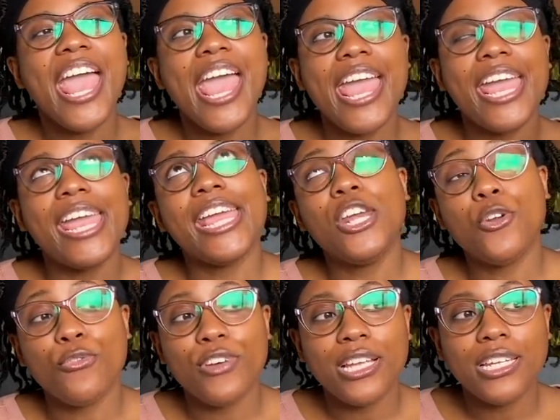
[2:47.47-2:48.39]
a
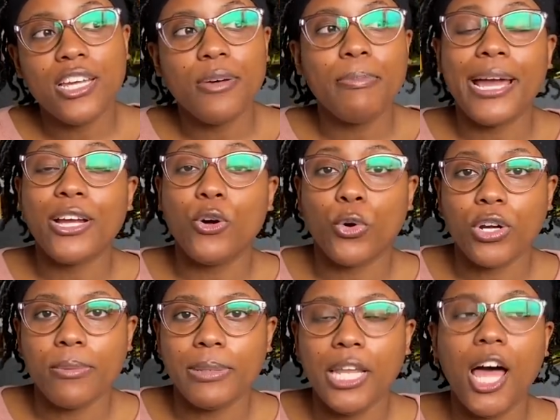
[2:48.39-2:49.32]
novella by
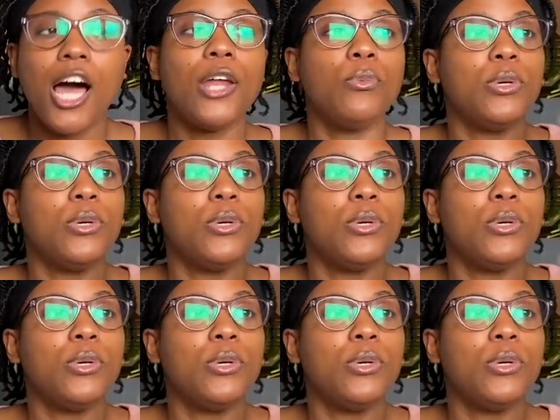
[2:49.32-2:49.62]
Courtney Milan,